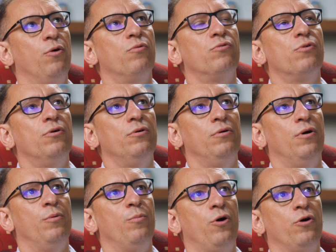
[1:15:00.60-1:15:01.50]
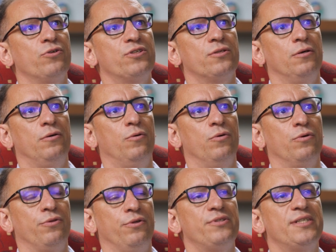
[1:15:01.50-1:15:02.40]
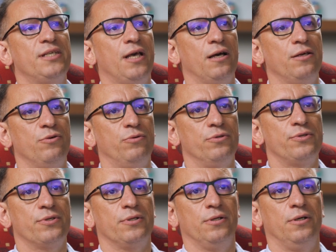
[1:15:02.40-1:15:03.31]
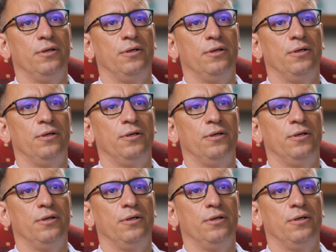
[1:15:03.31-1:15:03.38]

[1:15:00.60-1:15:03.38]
amongst all the CIOs